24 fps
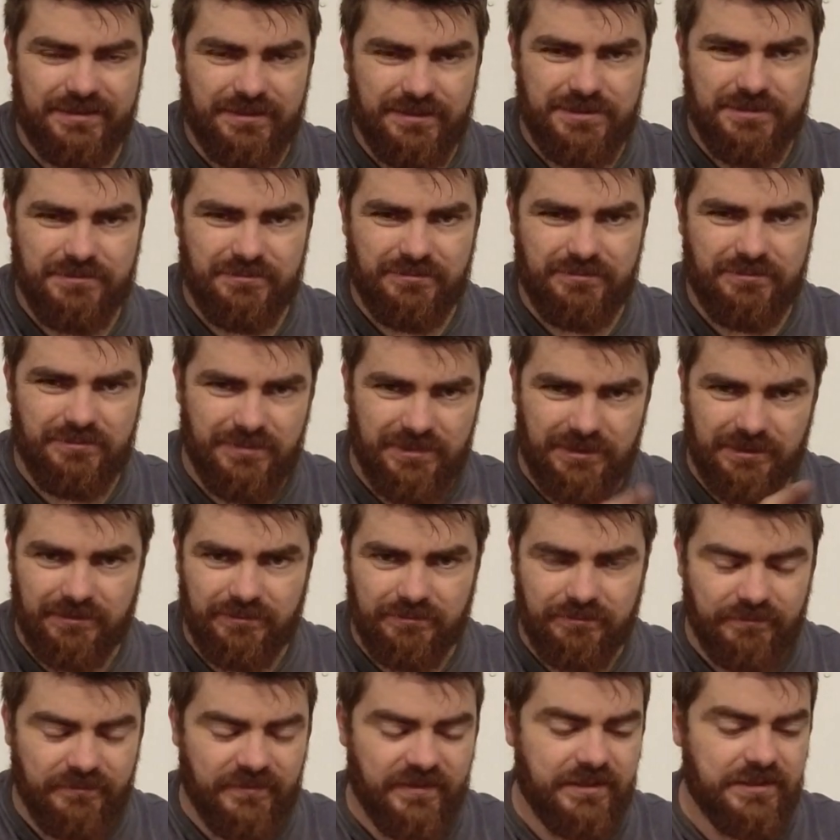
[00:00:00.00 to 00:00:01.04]
does
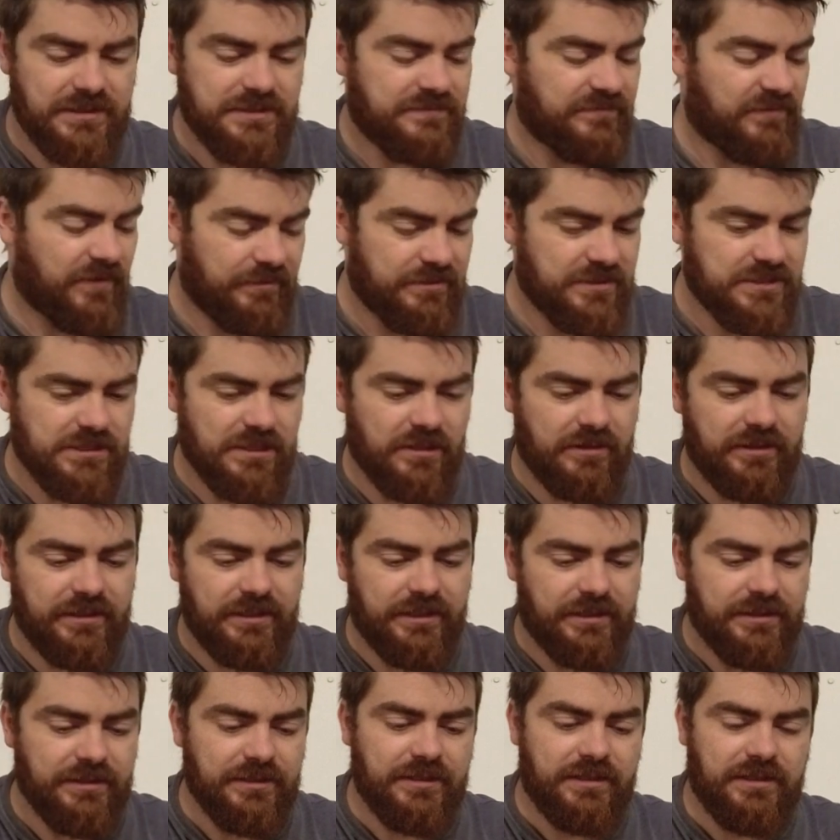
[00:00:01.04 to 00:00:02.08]
muddle things very
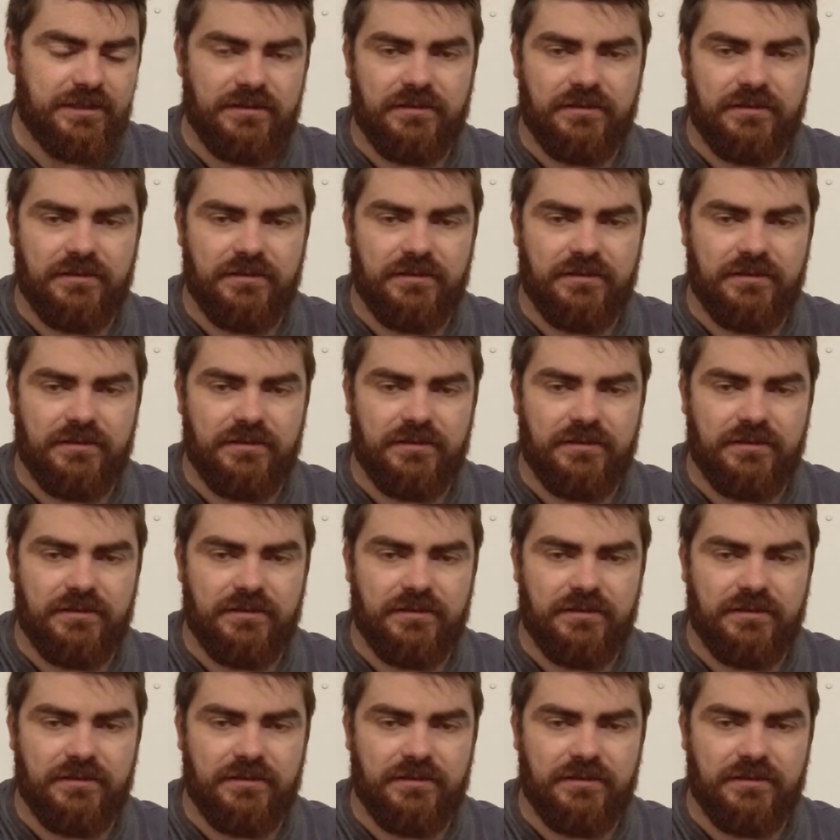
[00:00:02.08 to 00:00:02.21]
slightly.